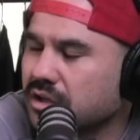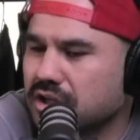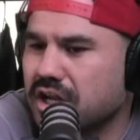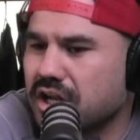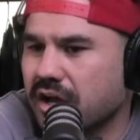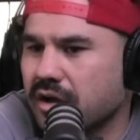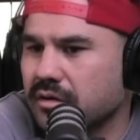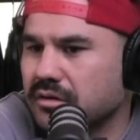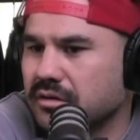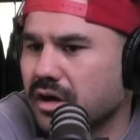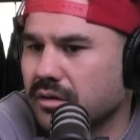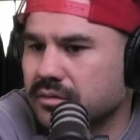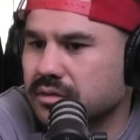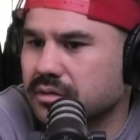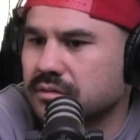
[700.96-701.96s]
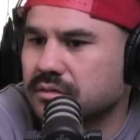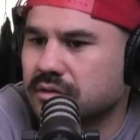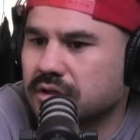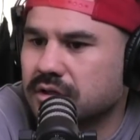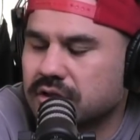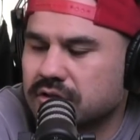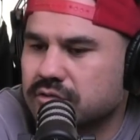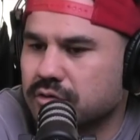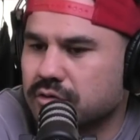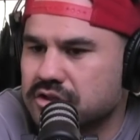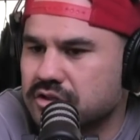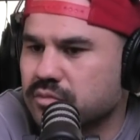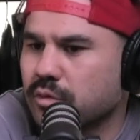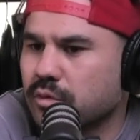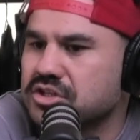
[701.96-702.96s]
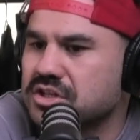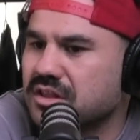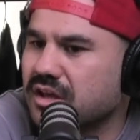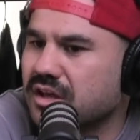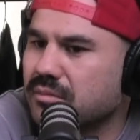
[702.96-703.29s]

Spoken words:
you know, no one sort of just watching them.